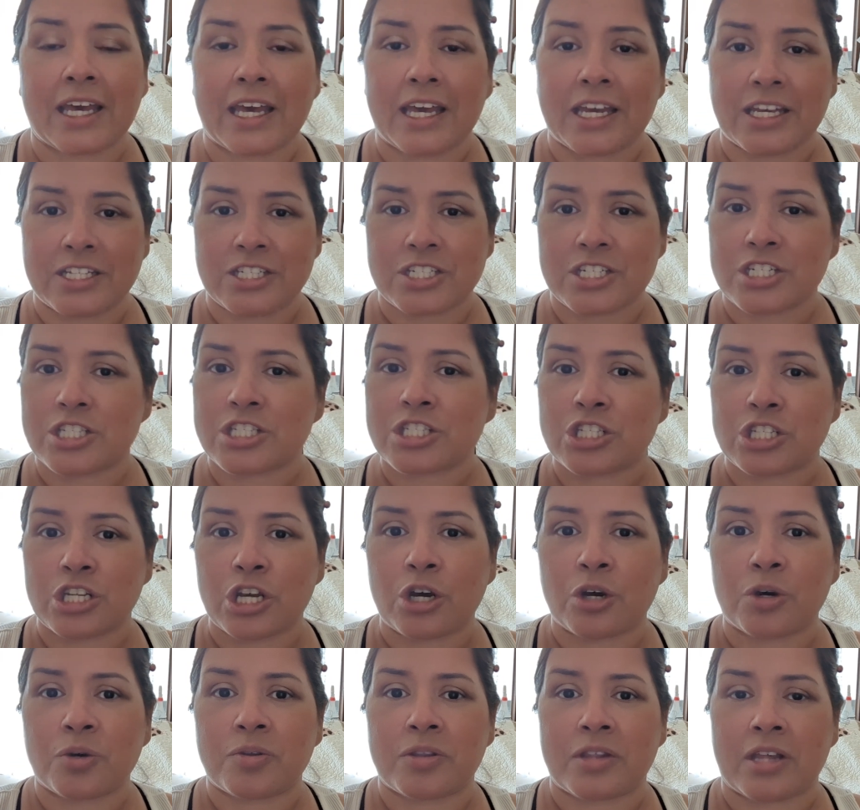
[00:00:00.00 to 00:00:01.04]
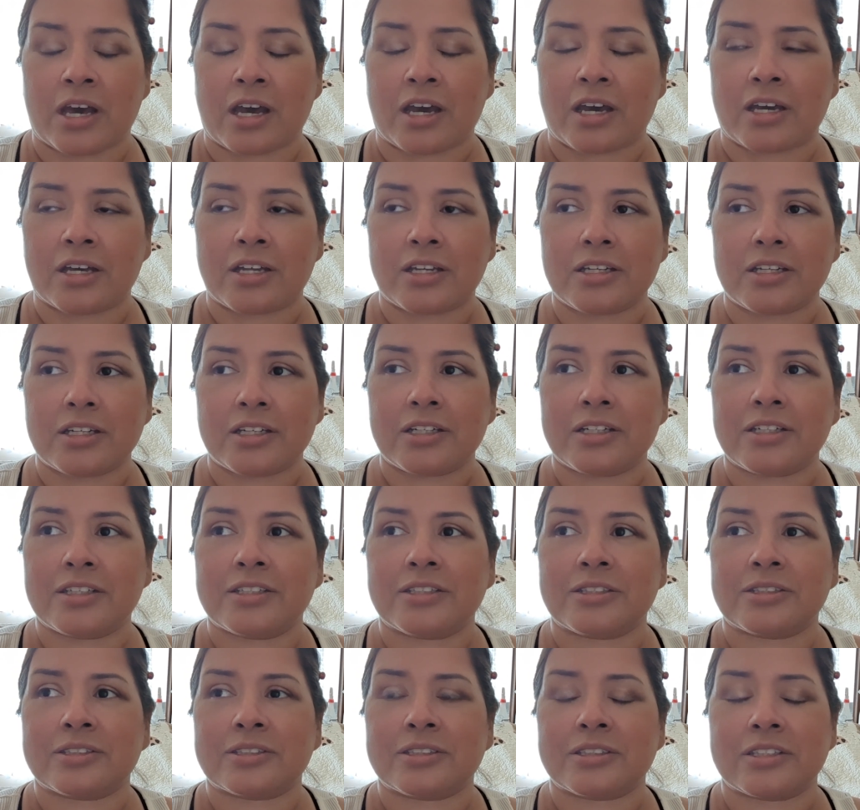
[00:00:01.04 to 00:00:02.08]
And just know that
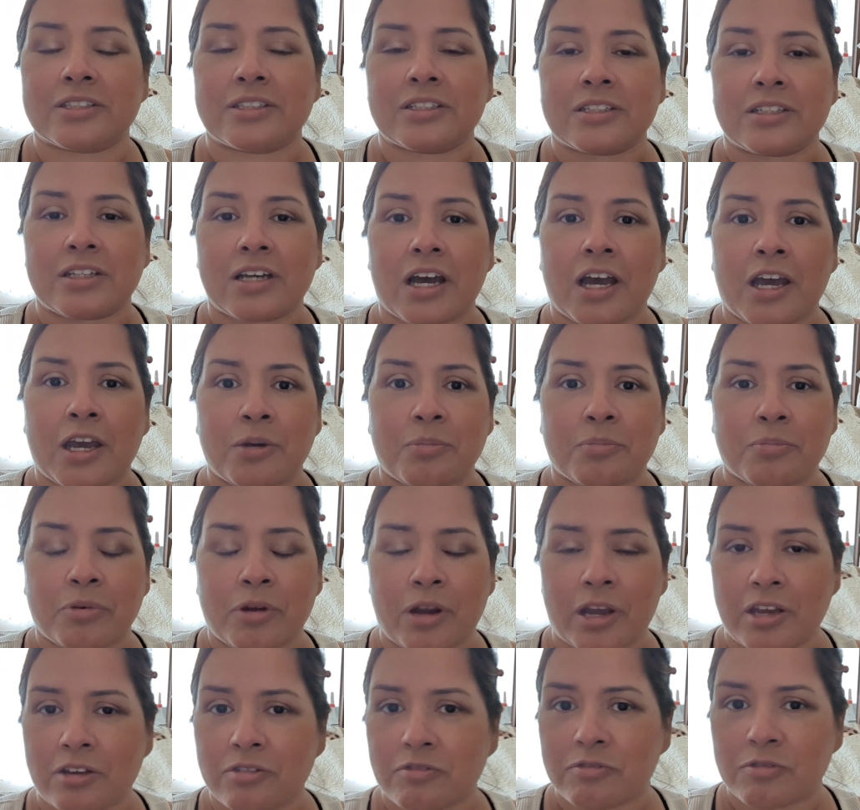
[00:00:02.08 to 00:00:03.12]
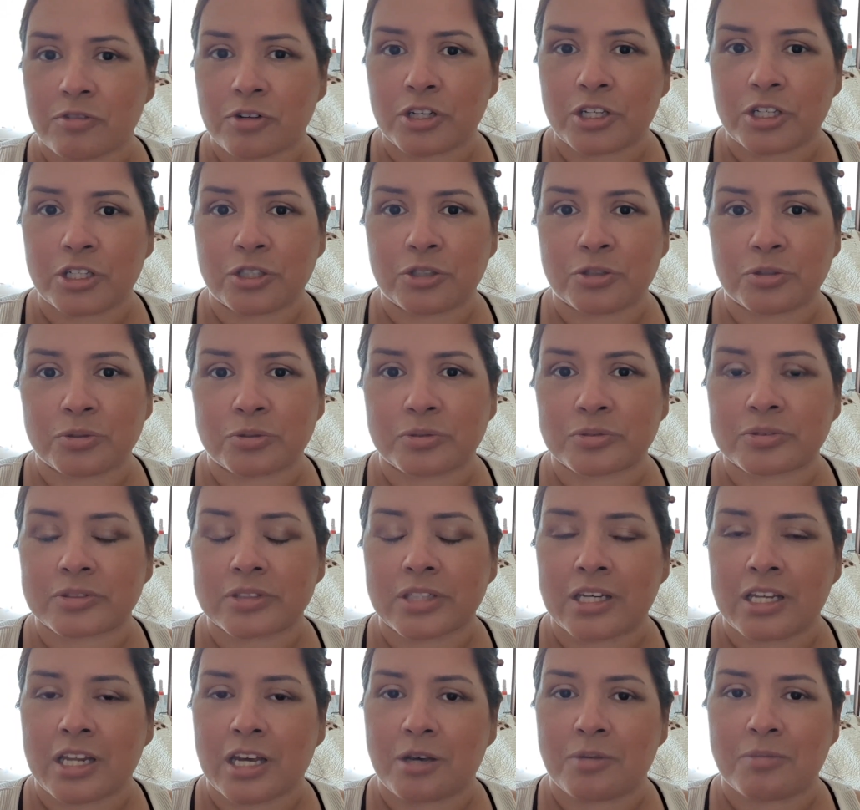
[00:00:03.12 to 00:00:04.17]
I am praying for you,
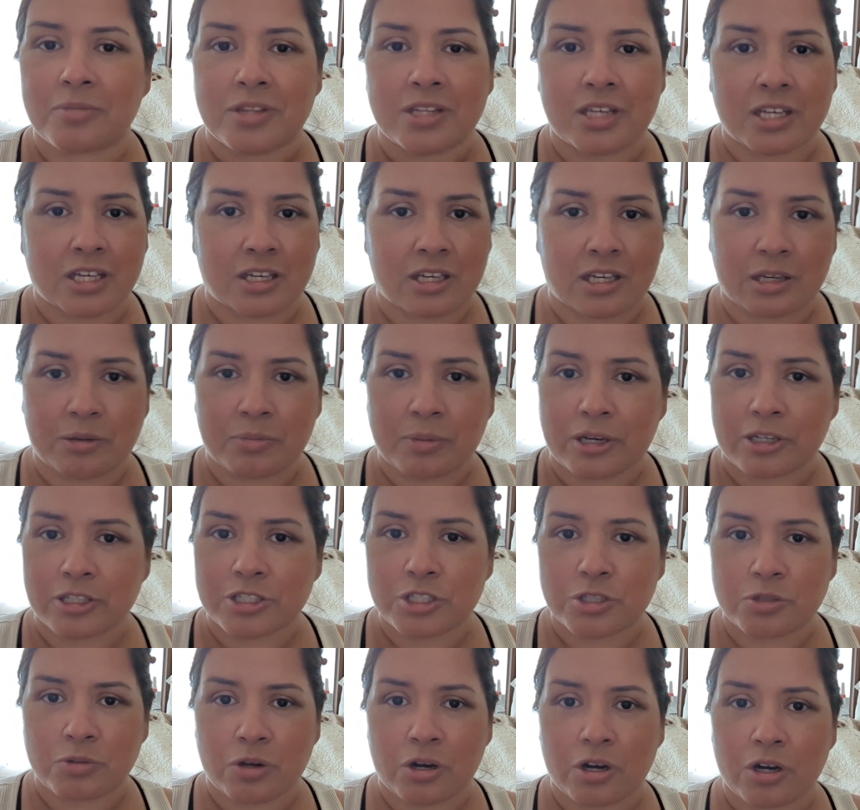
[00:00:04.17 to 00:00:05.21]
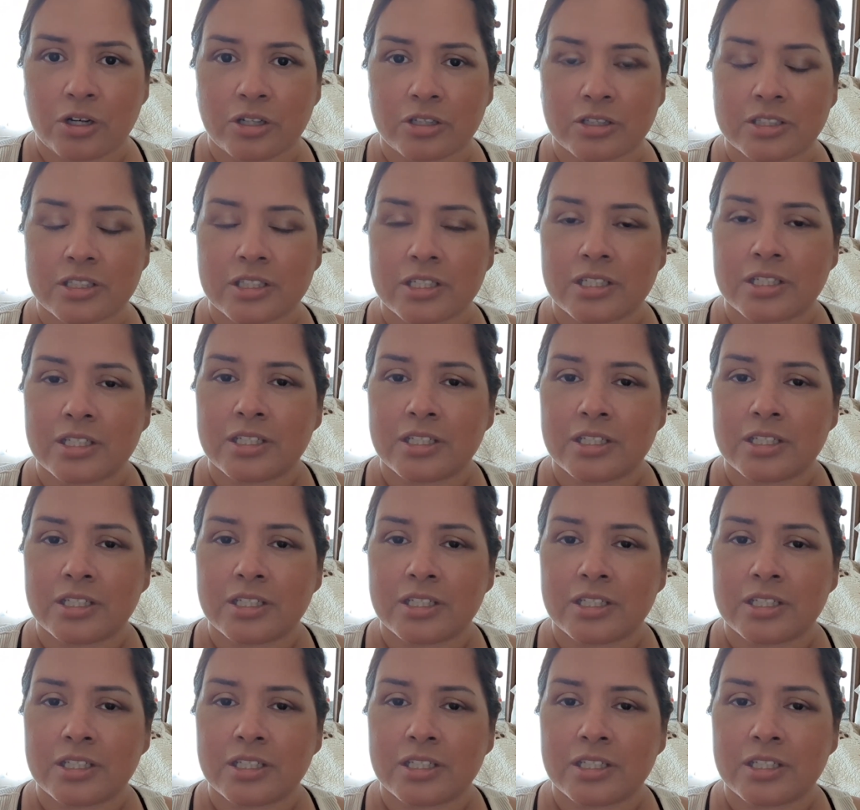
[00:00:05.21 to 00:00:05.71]
and I am thinking about you all.